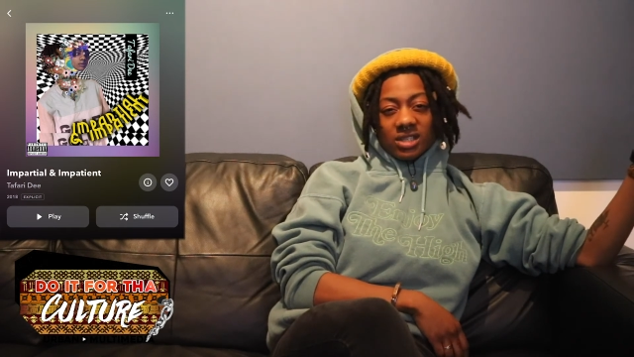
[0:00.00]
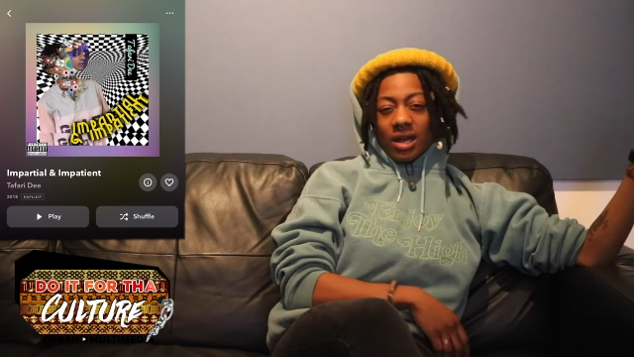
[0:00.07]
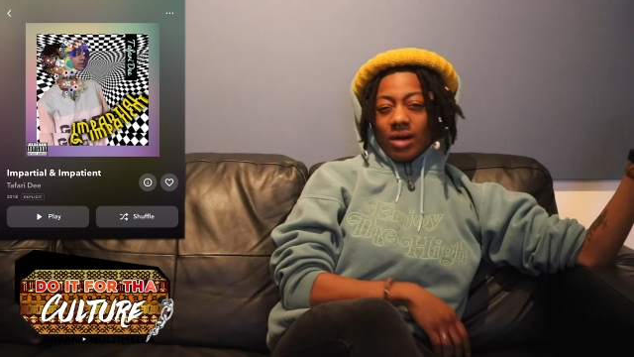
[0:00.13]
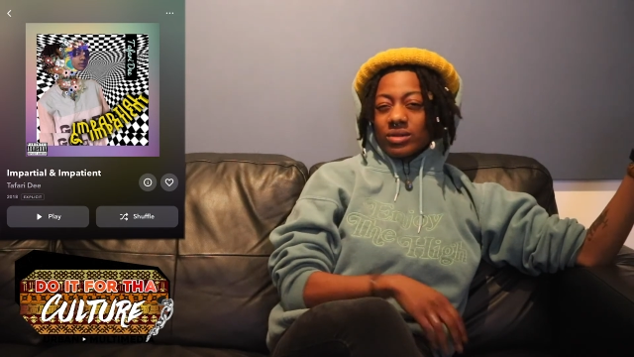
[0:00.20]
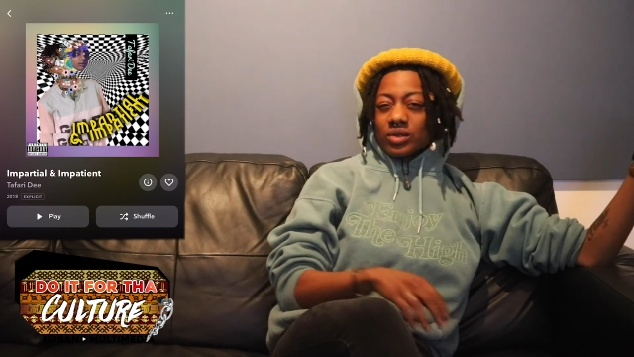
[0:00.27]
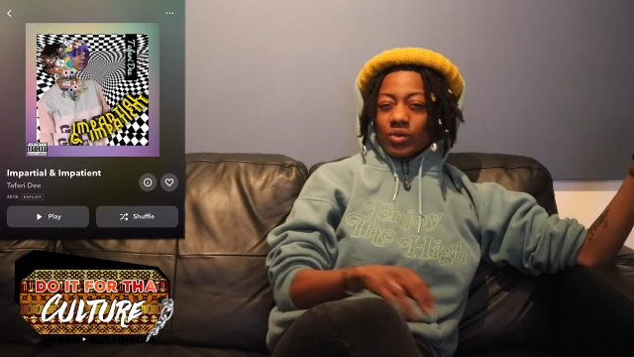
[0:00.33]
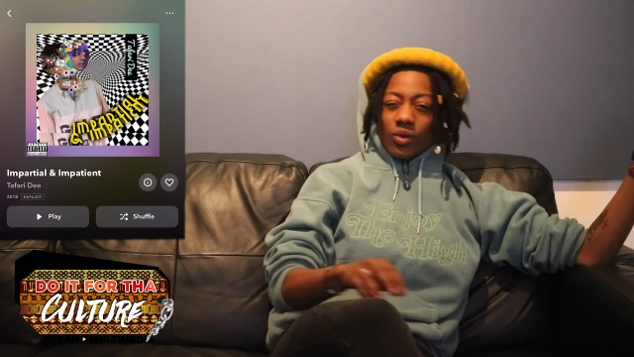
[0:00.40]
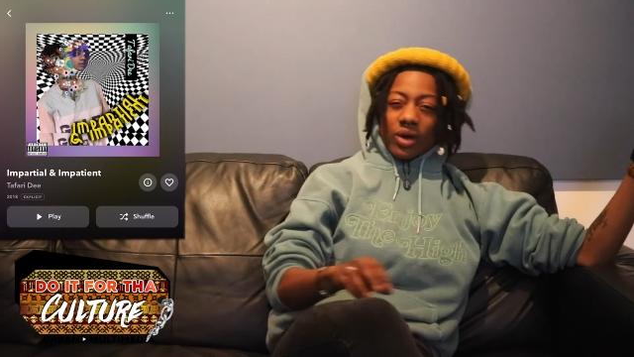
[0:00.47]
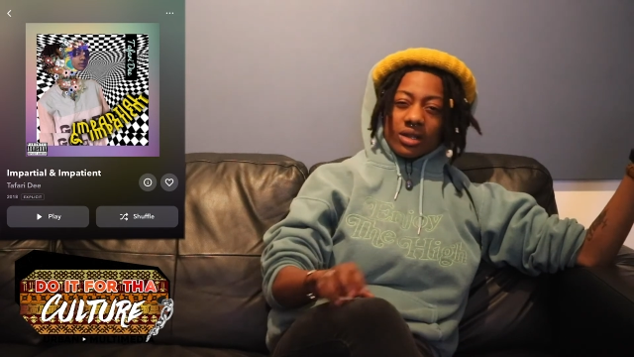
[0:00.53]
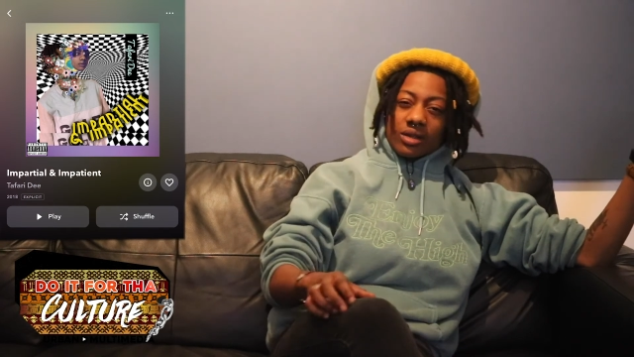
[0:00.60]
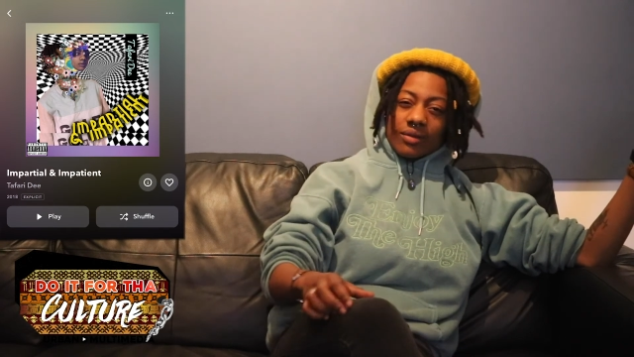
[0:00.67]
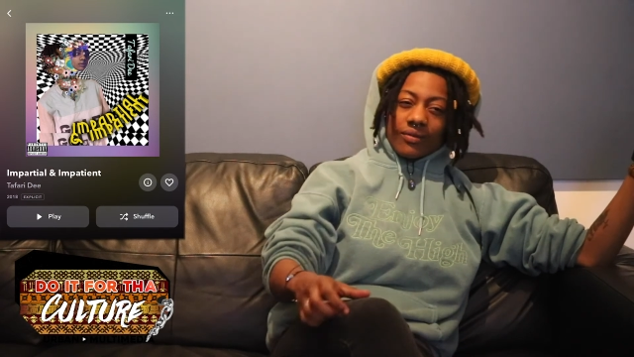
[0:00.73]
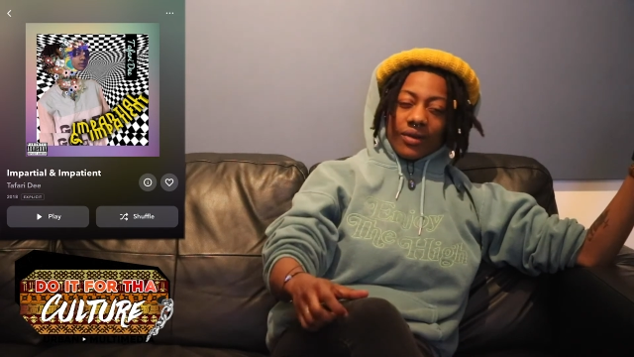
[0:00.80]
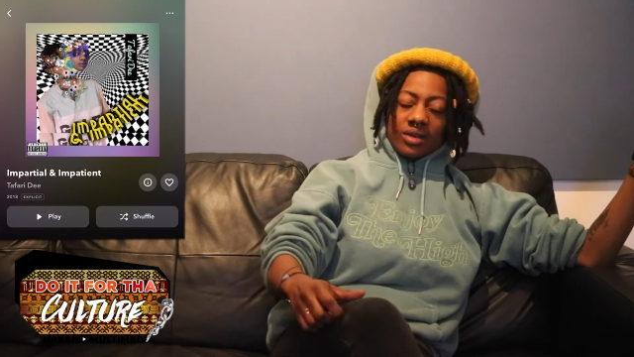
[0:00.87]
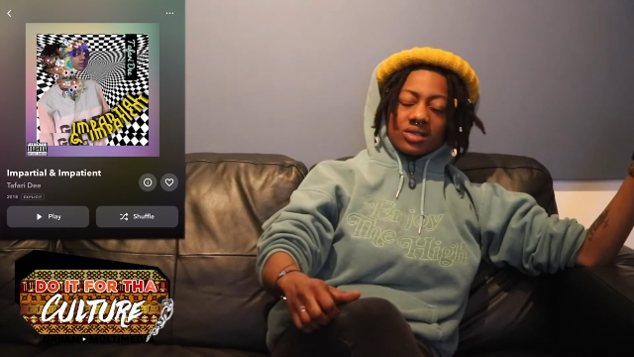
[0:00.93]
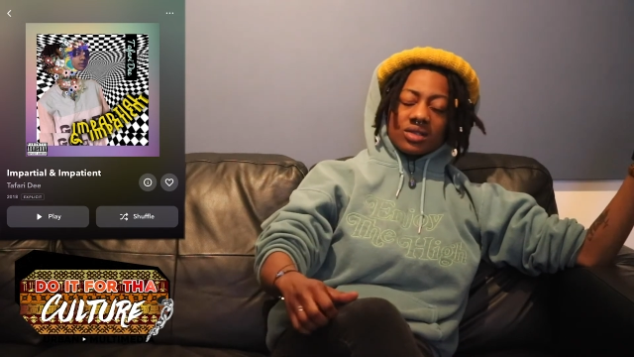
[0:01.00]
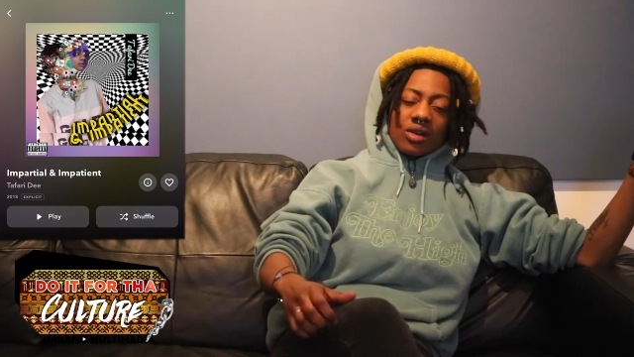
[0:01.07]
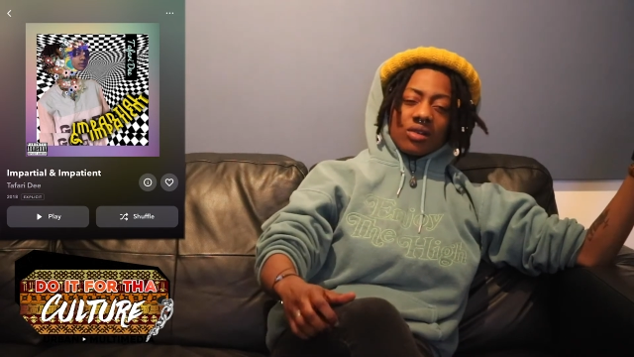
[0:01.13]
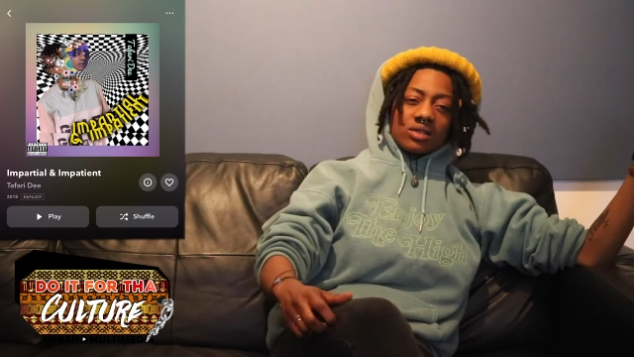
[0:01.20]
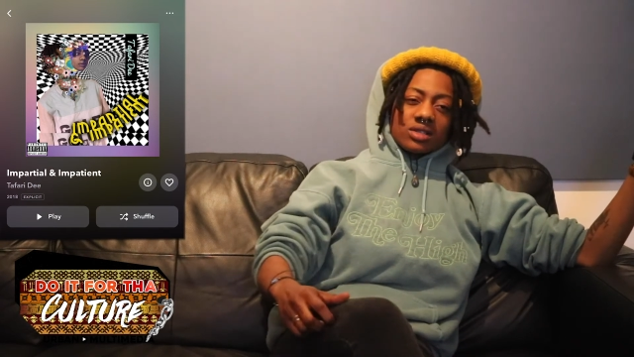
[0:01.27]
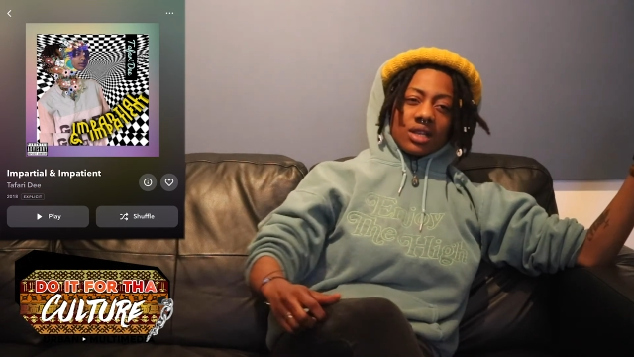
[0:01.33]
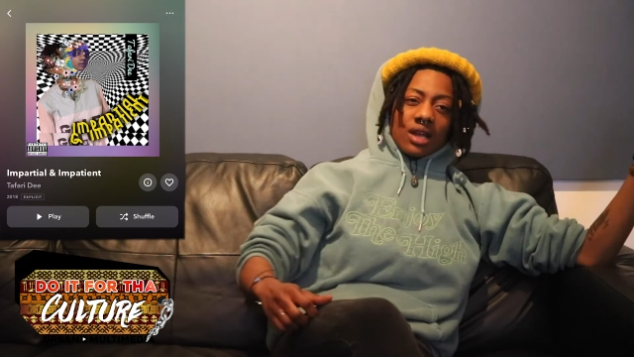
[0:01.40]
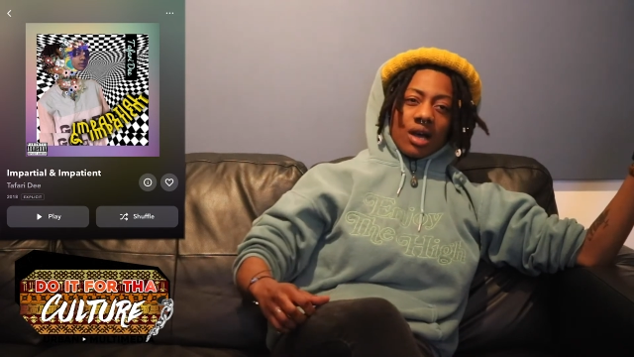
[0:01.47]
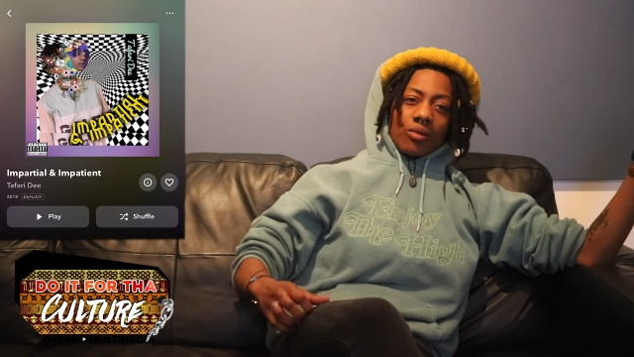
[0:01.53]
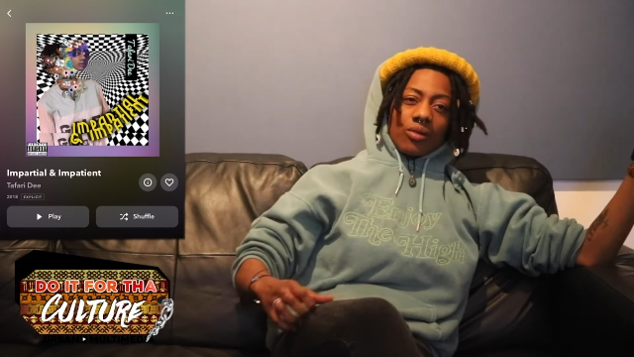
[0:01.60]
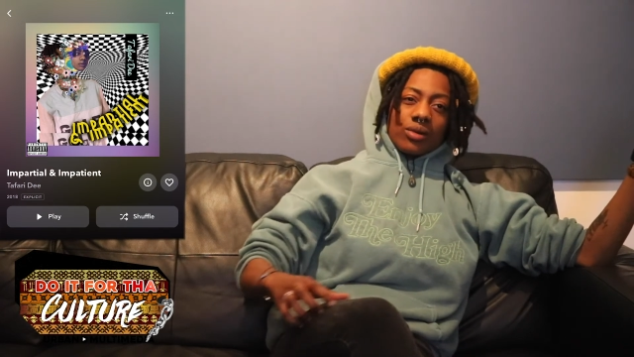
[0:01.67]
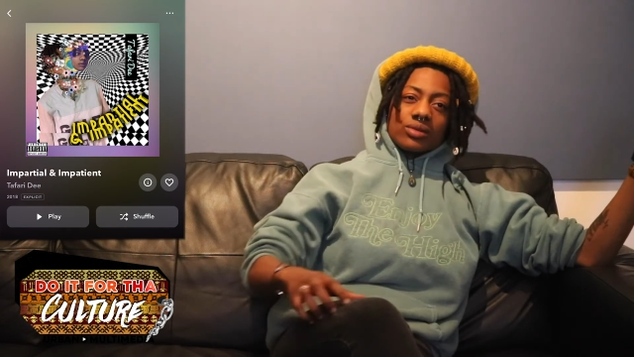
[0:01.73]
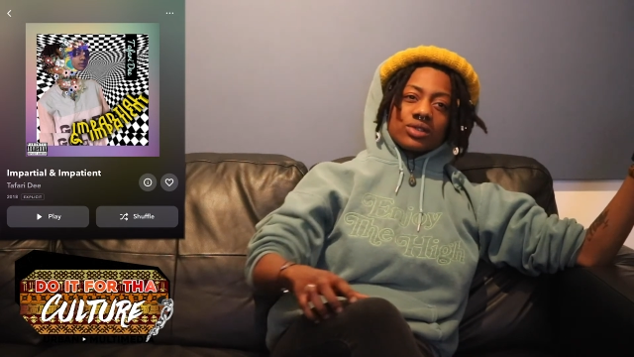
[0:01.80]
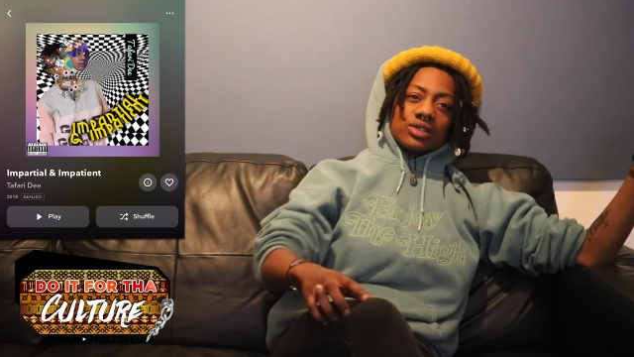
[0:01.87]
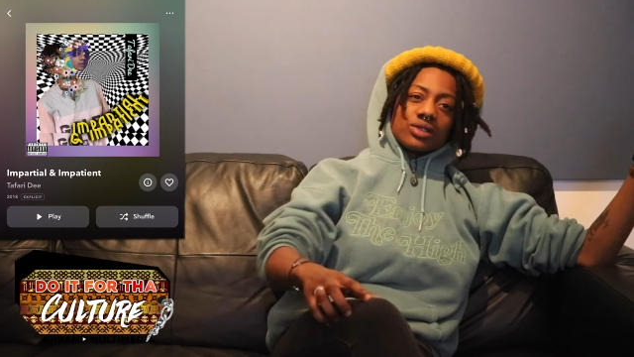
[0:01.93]
that was one of the first songs that I
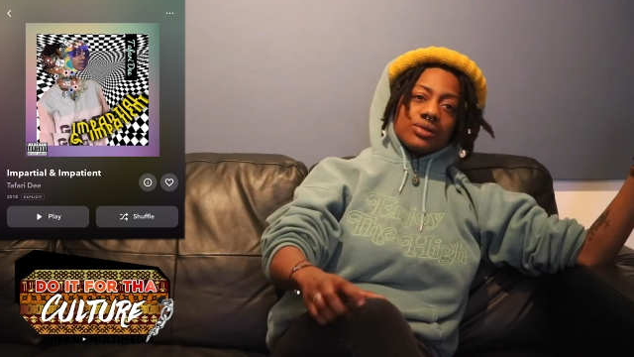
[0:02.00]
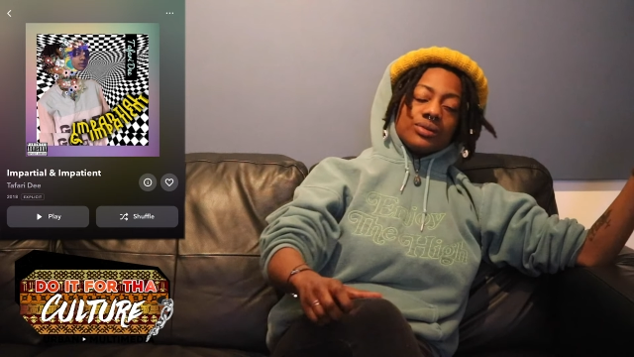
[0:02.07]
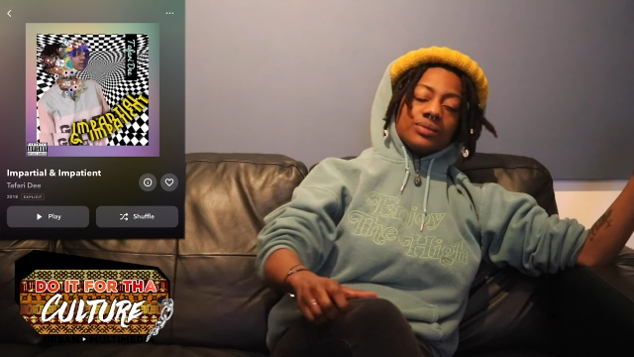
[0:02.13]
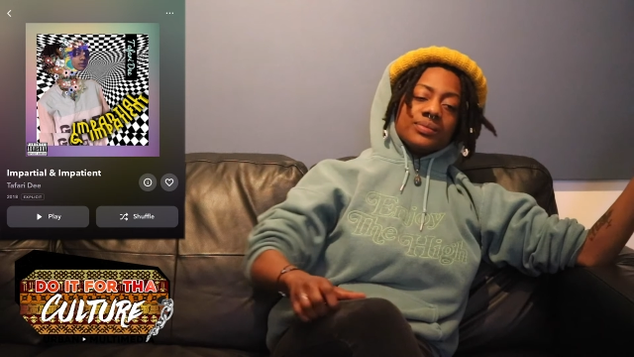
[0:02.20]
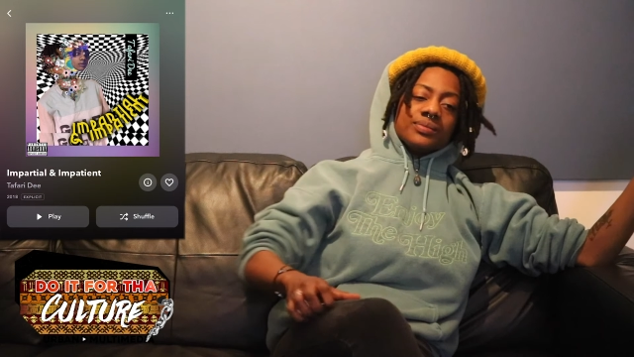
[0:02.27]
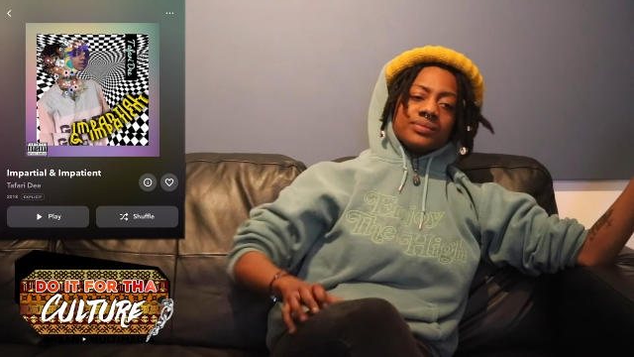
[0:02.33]
wrote too.